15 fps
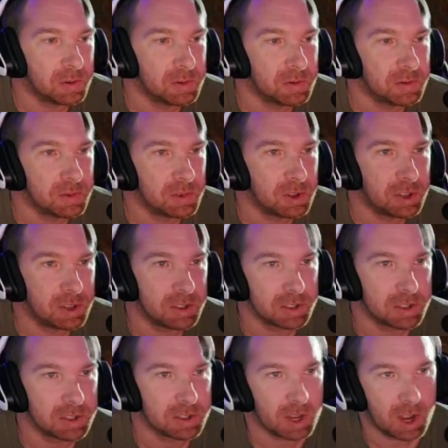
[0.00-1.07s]
There's a
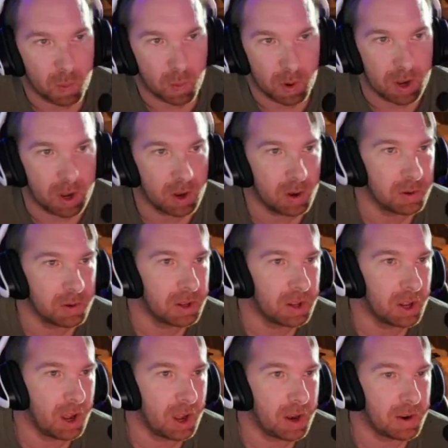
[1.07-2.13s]
lot of wealth, a
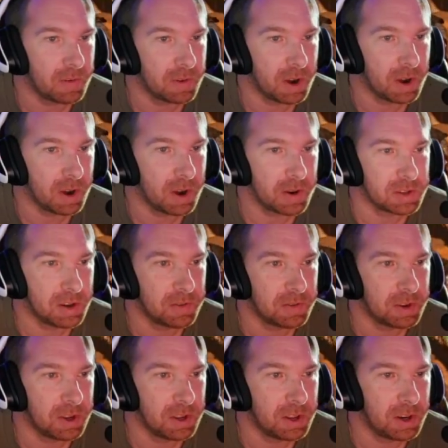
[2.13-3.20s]
lot of other stuff
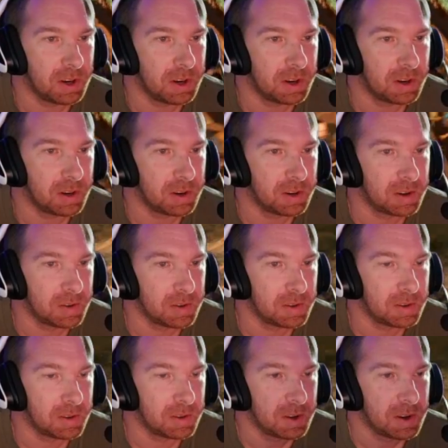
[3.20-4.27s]
in there.
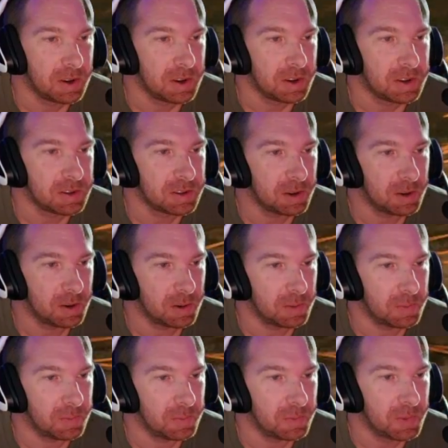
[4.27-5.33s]
So,
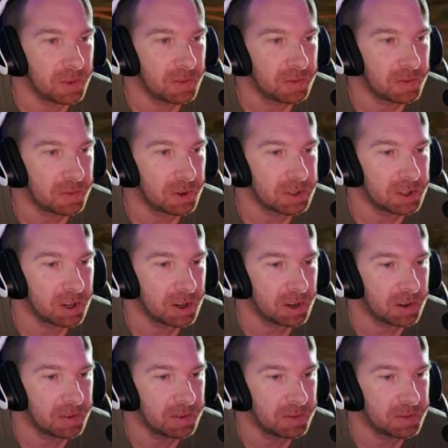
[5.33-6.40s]
first
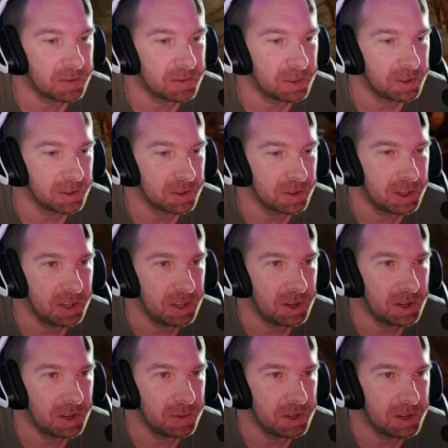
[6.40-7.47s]
off, you'll see the E,
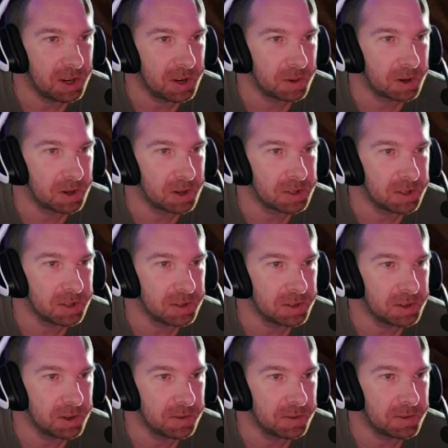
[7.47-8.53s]
but you can't press it until
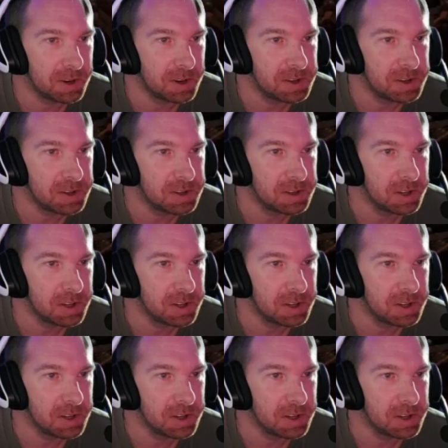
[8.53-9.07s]
you're facing it.